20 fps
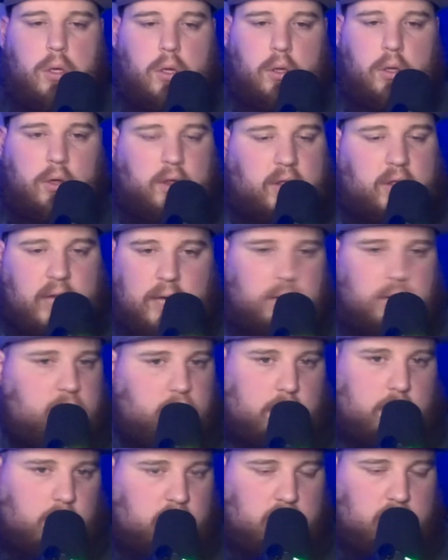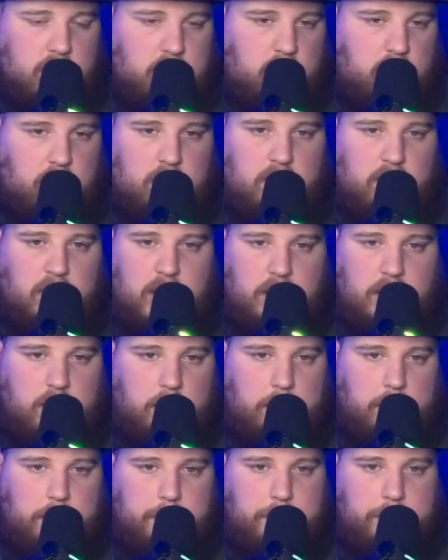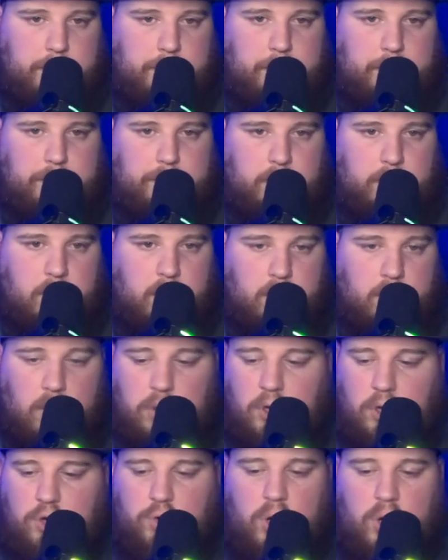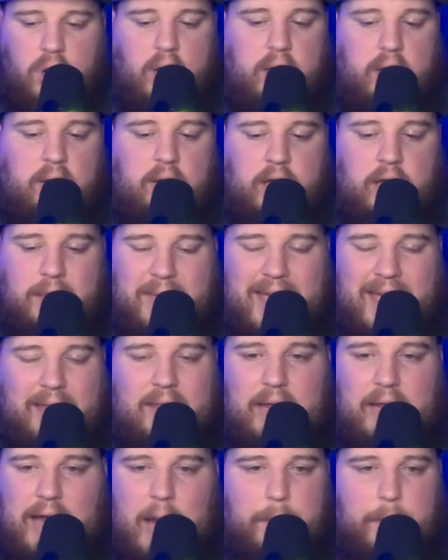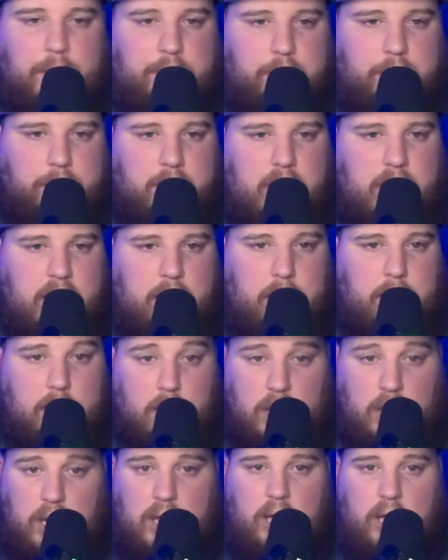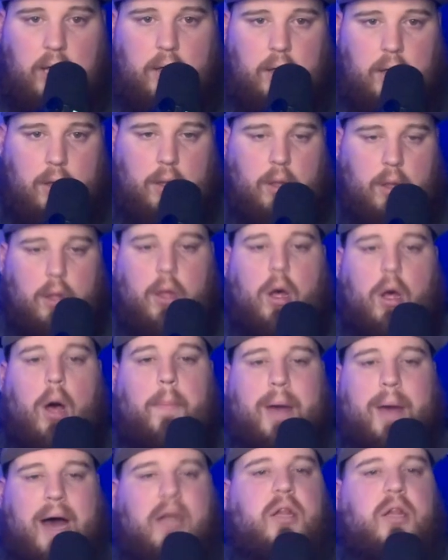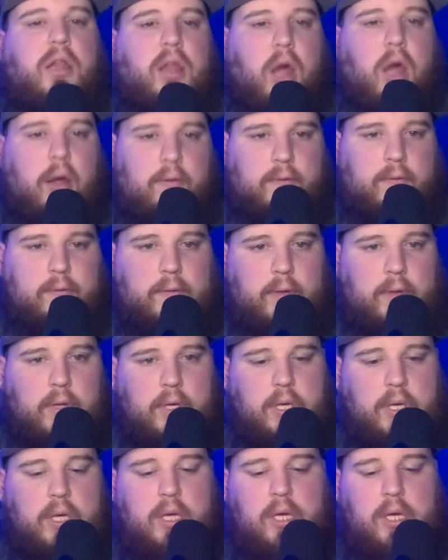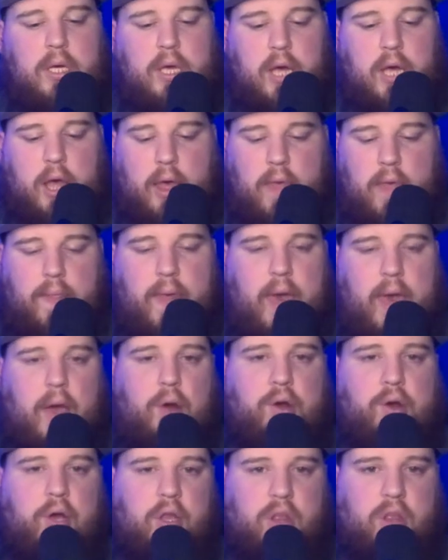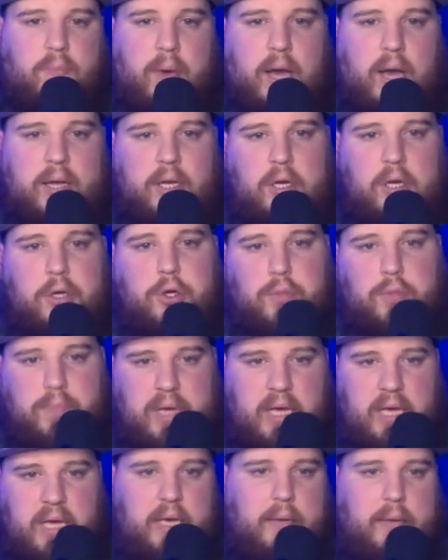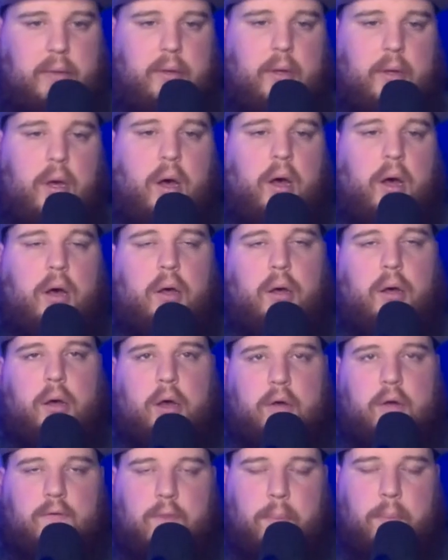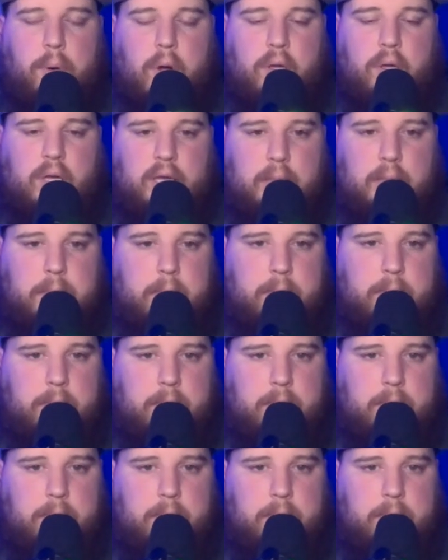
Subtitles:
The standard is the standard. This Detroit Lions team has an opportunity upon itself. They are expected to be a good football team.